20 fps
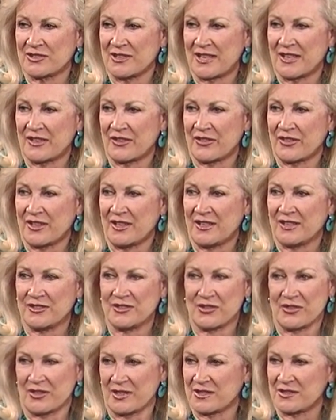Hal Thaw,
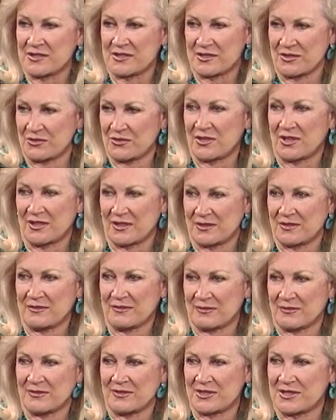who thinks you are
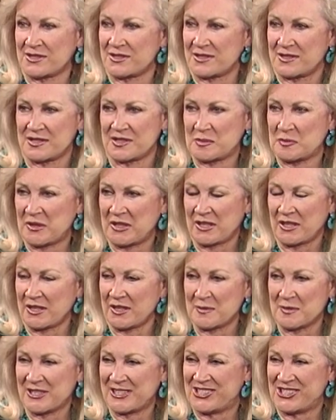just the spitting
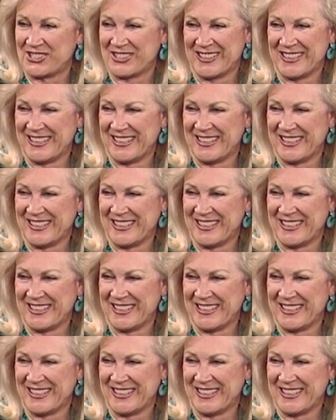image